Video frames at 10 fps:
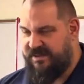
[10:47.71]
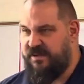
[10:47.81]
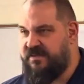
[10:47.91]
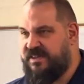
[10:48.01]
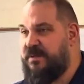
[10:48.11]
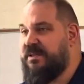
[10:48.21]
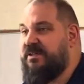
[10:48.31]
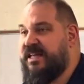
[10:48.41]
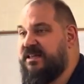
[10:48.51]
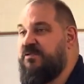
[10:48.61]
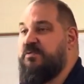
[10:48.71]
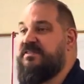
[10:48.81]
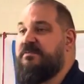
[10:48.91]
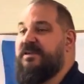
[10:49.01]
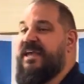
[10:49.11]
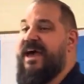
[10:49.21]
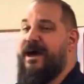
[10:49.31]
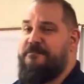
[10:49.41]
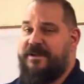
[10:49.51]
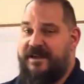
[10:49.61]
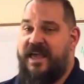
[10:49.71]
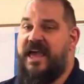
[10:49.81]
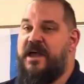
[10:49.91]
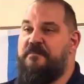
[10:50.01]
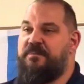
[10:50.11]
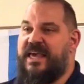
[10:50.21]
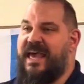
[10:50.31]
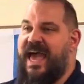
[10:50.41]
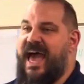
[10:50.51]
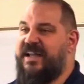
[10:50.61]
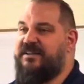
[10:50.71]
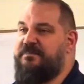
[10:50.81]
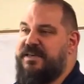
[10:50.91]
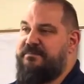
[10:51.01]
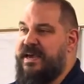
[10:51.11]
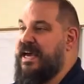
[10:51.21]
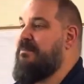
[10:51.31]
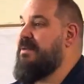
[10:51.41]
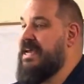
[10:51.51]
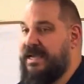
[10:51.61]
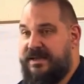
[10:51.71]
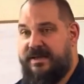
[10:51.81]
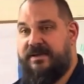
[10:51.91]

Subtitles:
So if something like this was to be happening, it had to be man-made.